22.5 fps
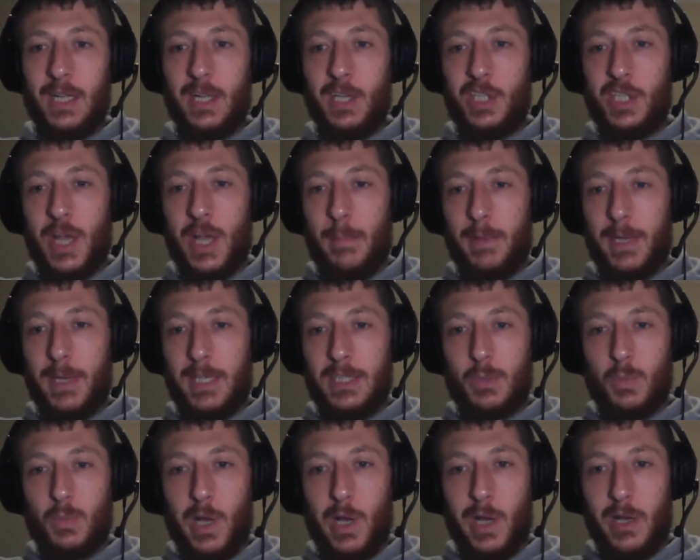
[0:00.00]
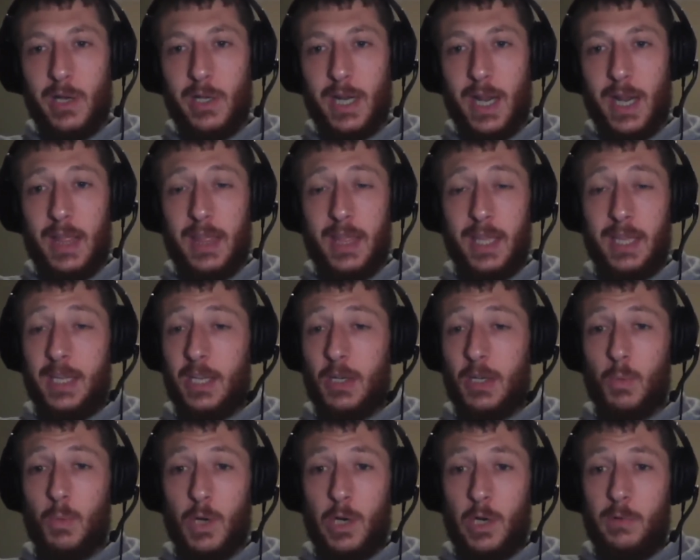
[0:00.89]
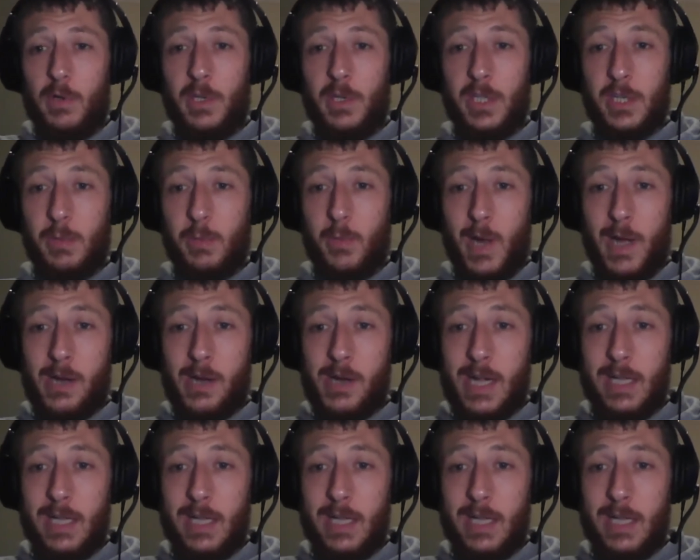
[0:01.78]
Shamet as well, and I think it'll work really well.